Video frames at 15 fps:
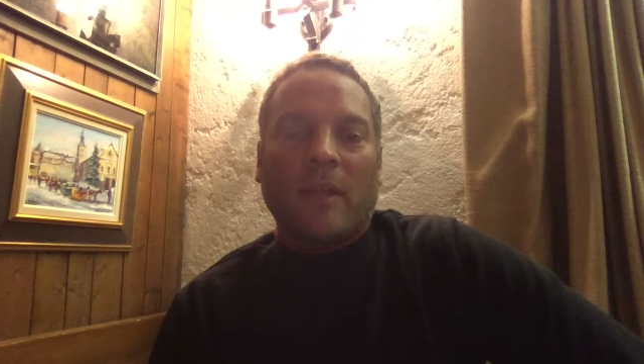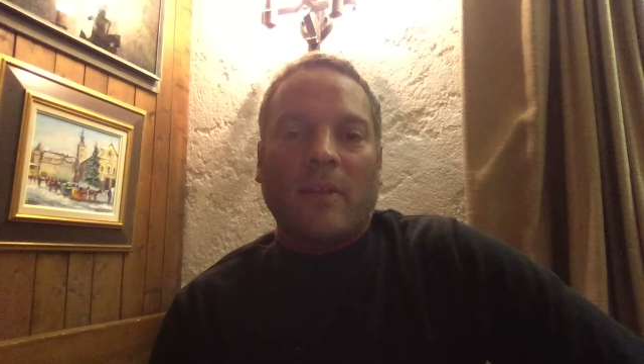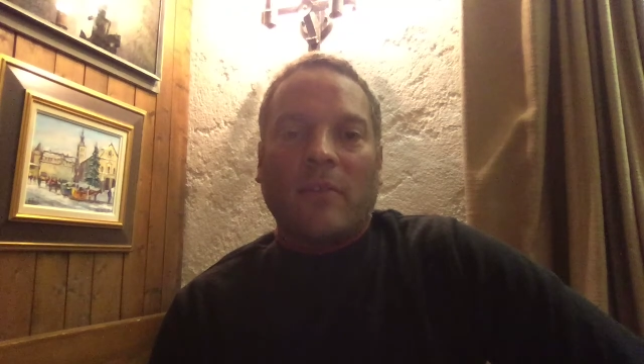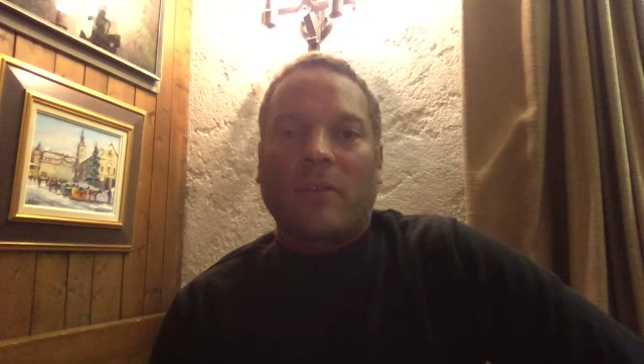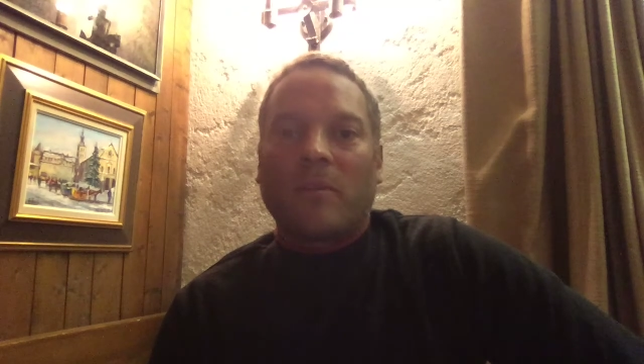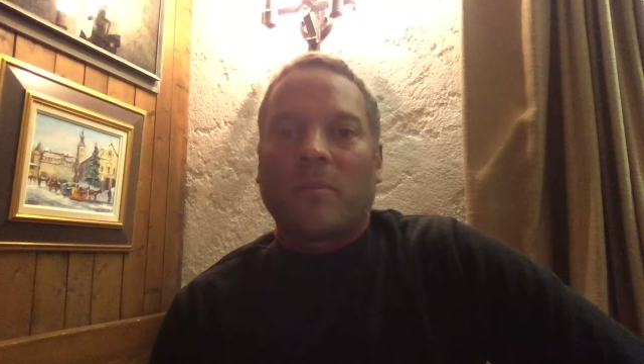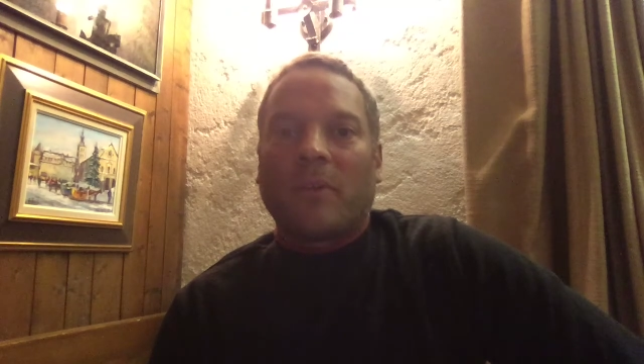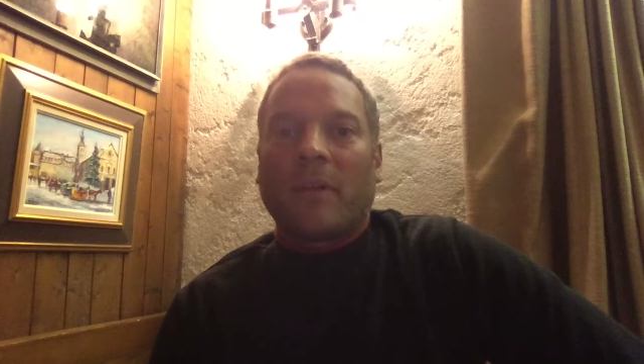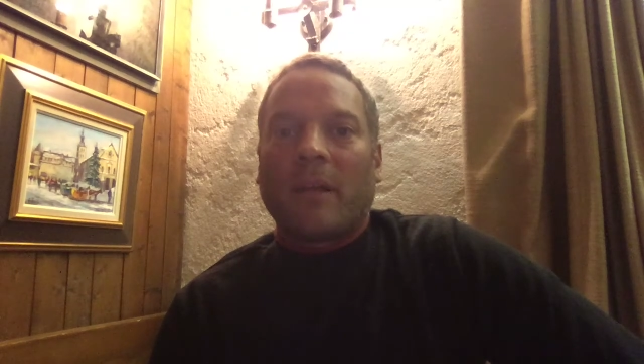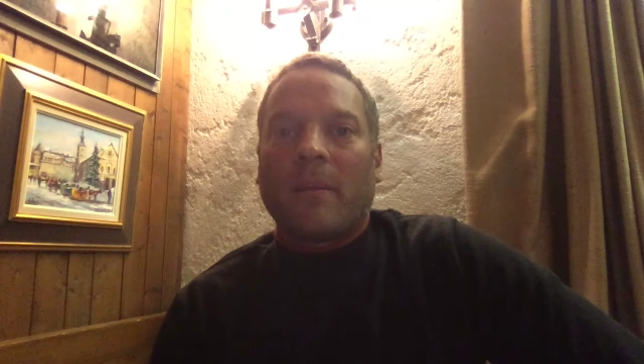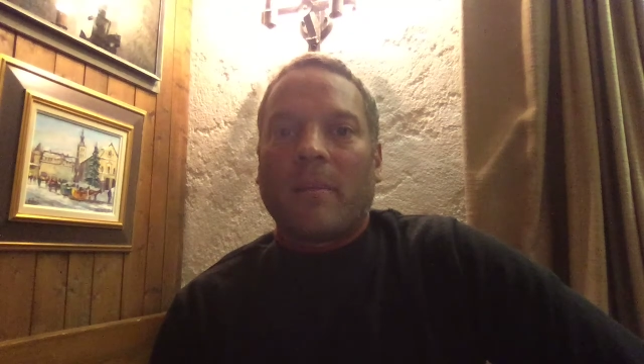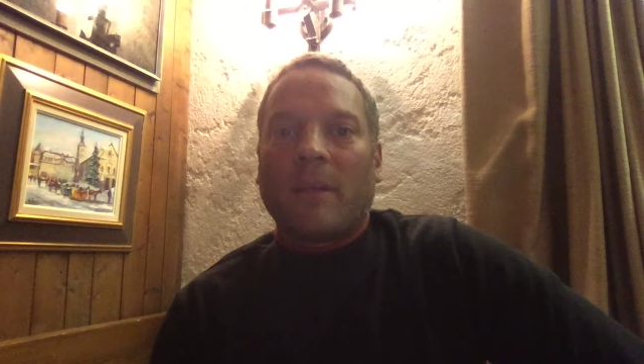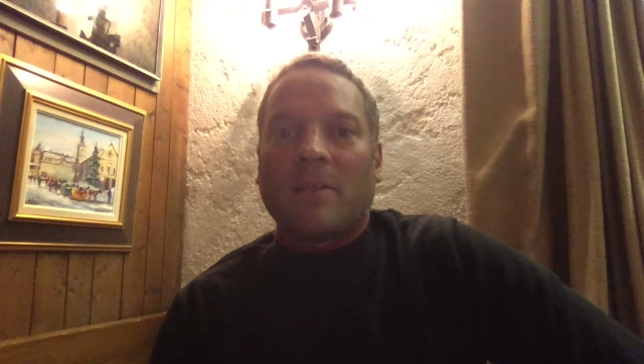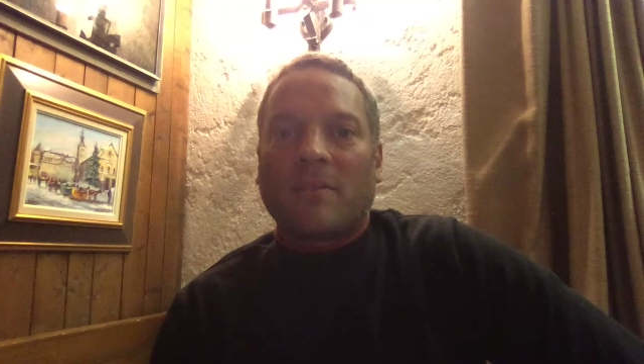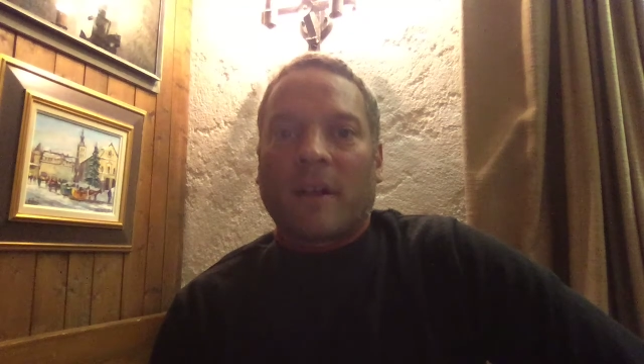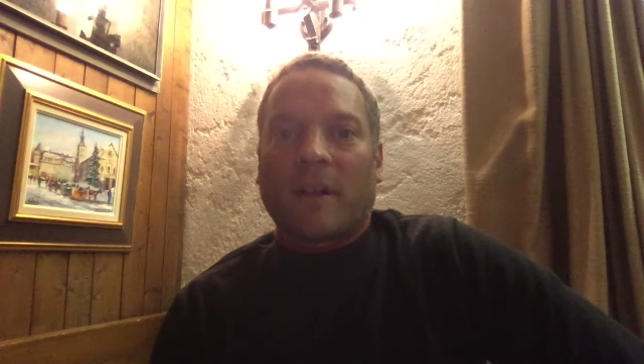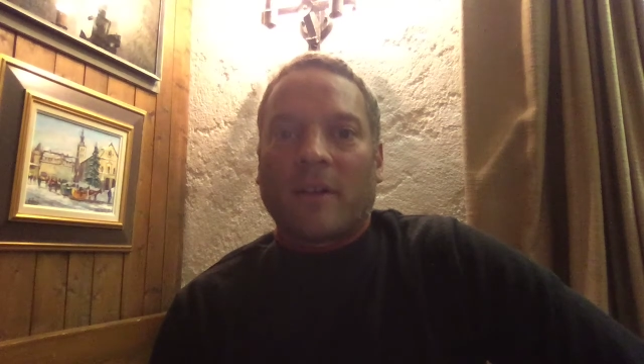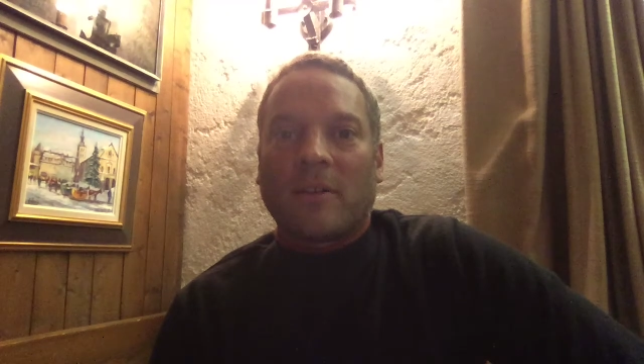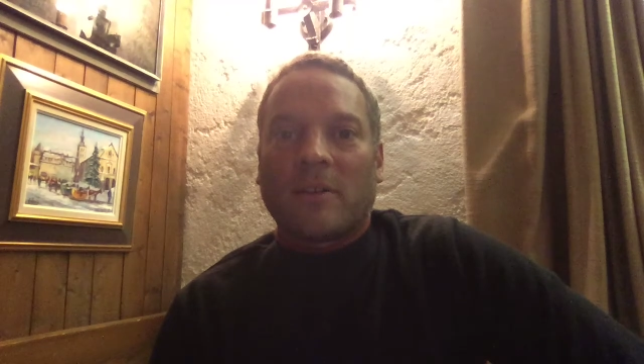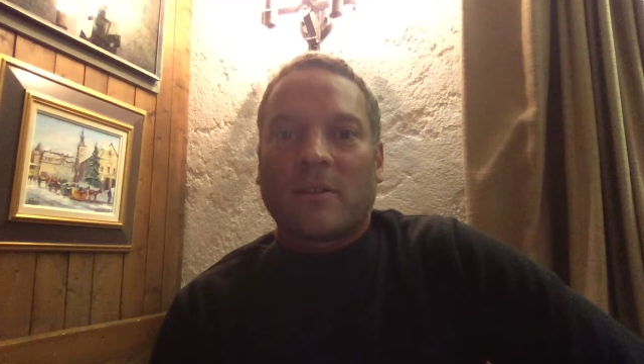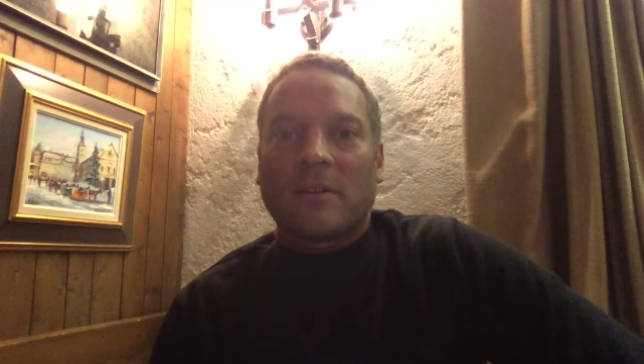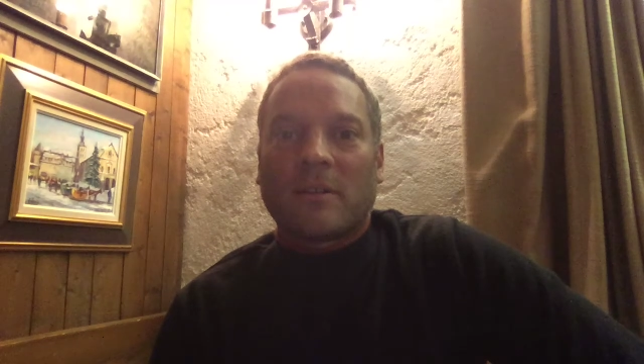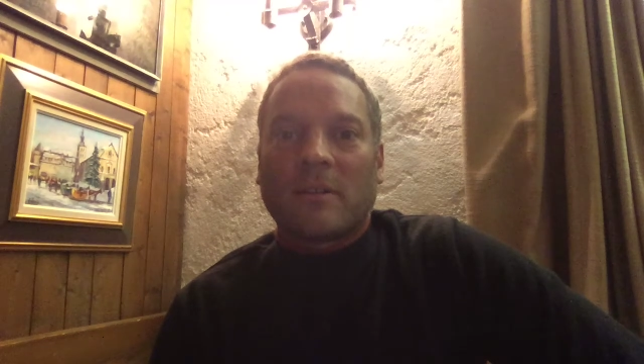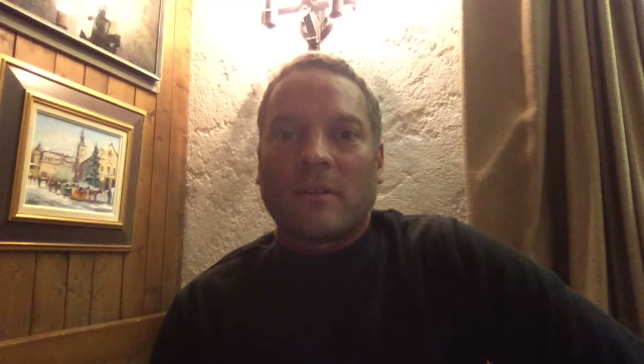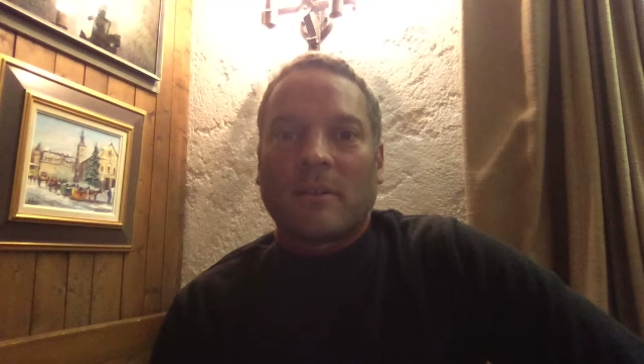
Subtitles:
in simple database records.